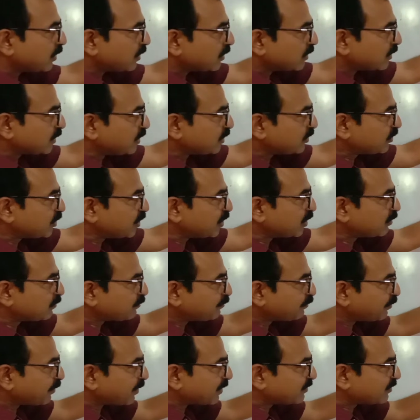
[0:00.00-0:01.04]
This
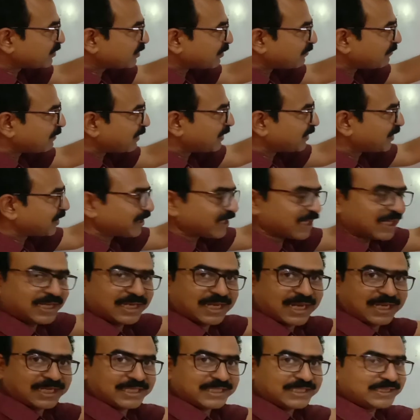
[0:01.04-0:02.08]
is first vertical
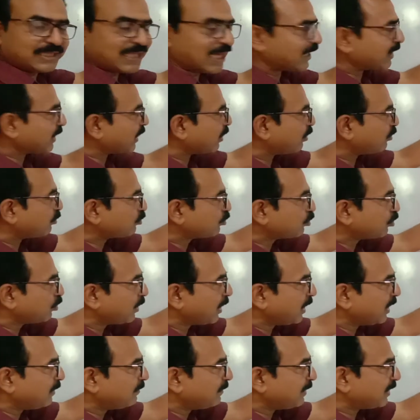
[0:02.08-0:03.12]
line that have 2
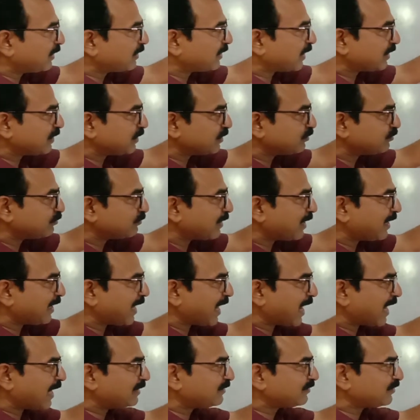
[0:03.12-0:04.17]
elements, that is 1
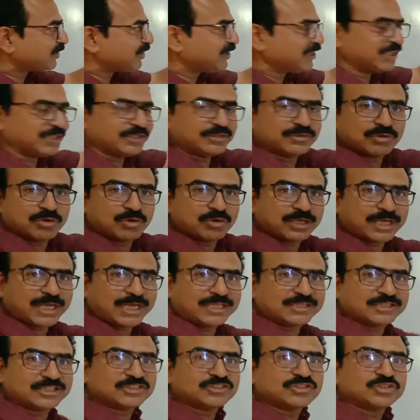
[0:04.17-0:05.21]
and 3.
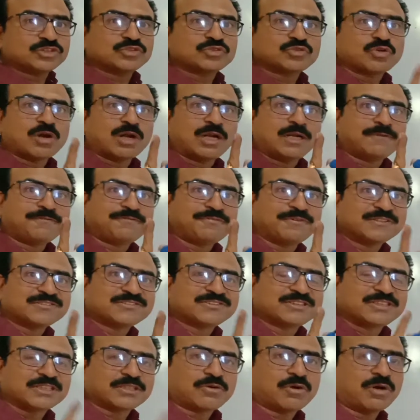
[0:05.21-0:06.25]
Okay, this is called
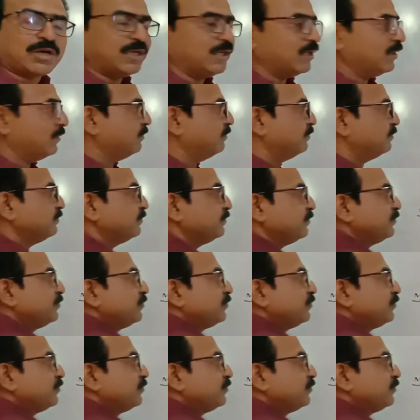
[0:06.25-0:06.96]
first column.